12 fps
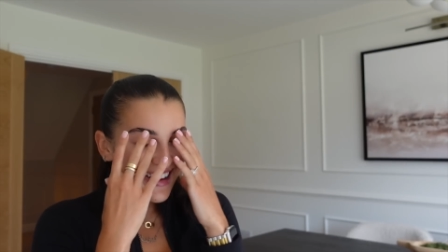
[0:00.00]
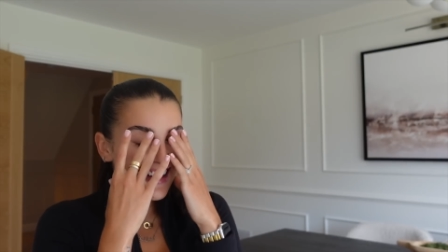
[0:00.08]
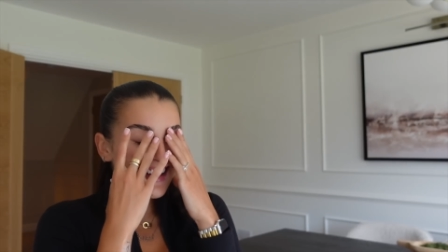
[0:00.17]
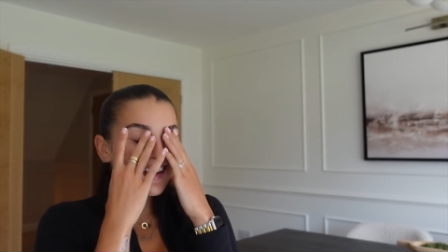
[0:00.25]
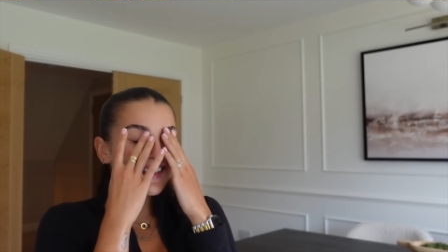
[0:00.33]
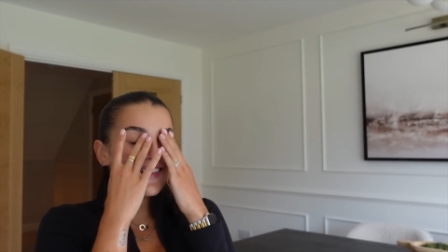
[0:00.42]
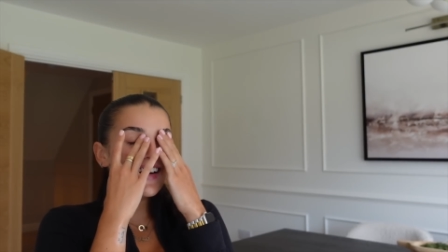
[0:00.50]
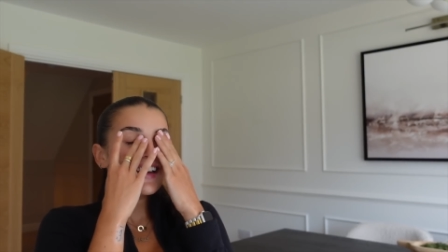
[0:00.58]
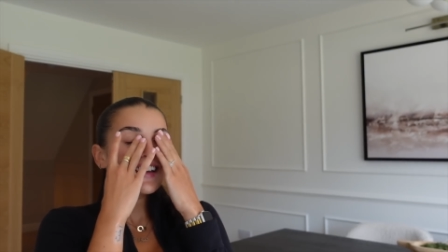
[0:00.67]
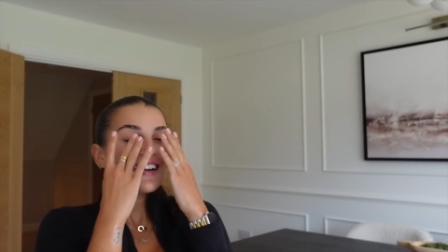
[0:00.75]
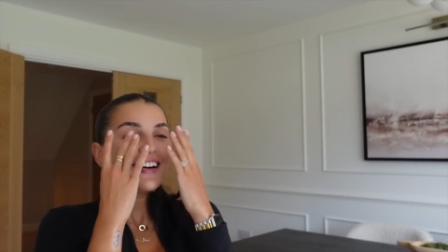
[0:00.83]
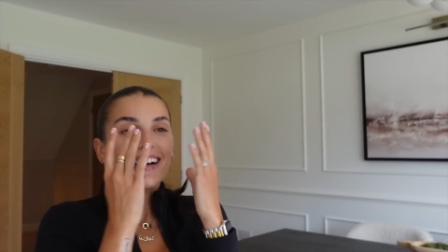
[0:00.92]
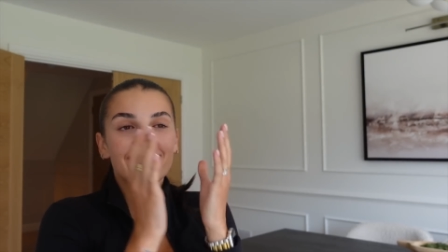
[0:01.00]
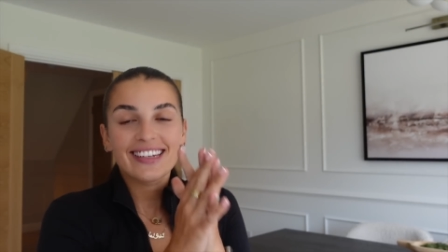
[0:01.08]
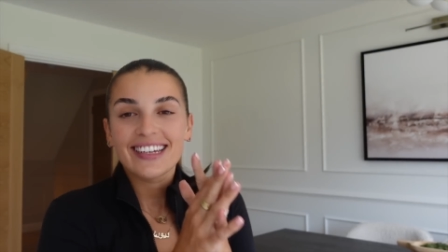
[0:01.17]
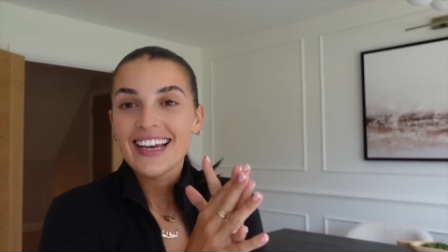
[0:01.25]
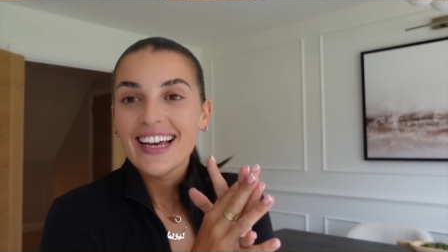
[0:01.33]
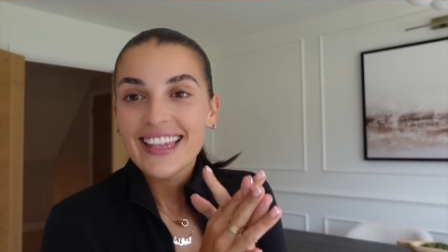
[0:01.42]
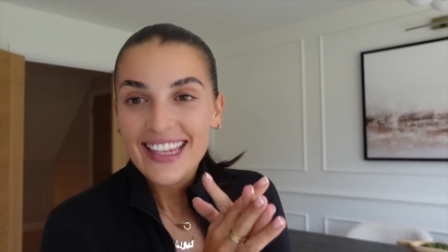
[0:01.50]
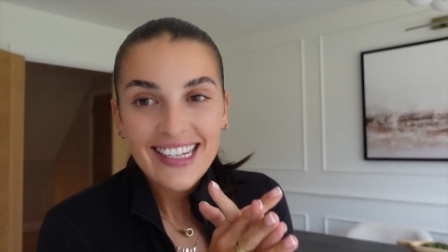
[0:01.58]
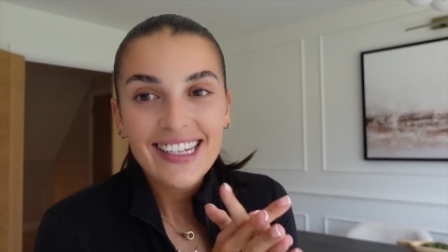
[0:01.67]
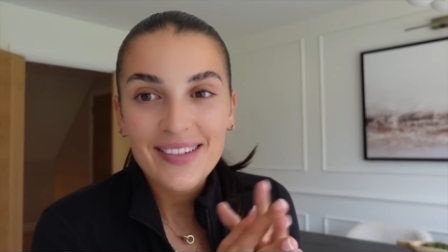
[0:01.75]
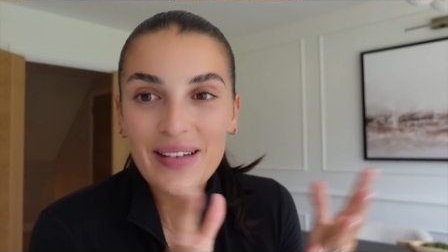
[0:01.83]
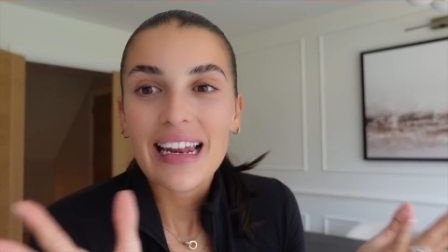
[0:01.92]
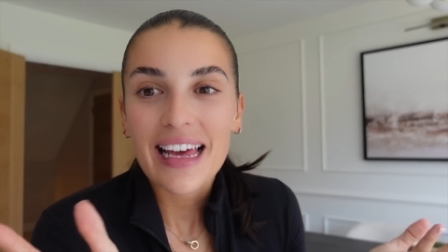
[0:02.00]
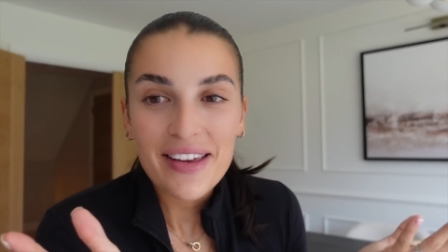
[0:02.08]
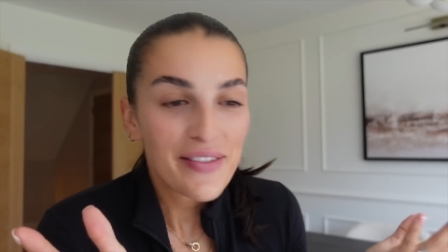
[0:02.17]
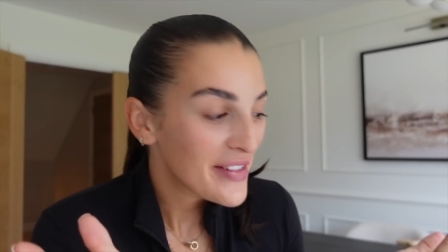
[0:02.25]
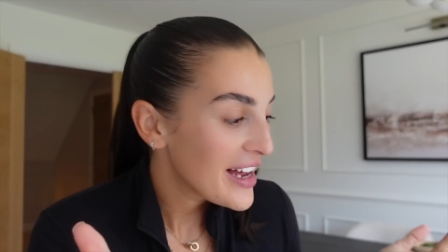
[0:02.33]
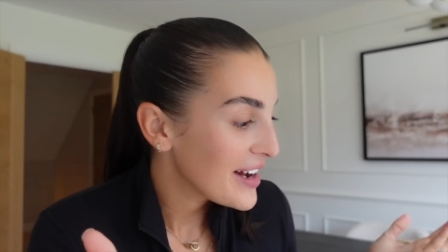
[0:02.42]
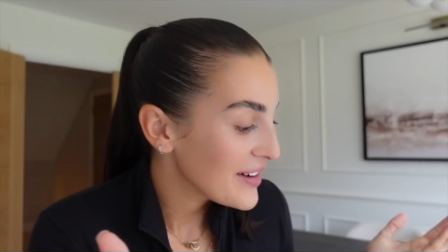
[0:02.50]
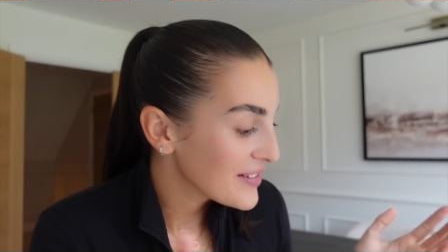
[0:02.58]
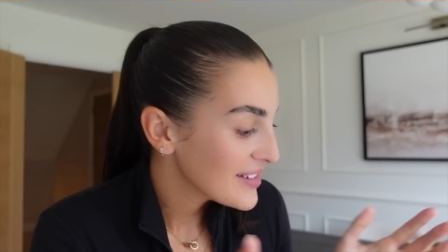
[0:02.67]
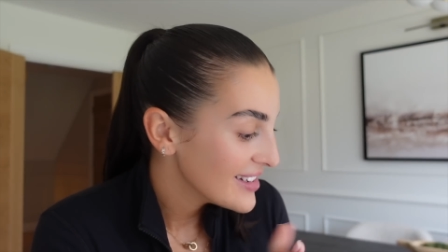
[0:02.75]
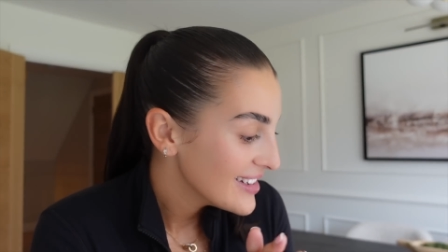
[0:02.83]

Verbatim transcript: oh my god this is my life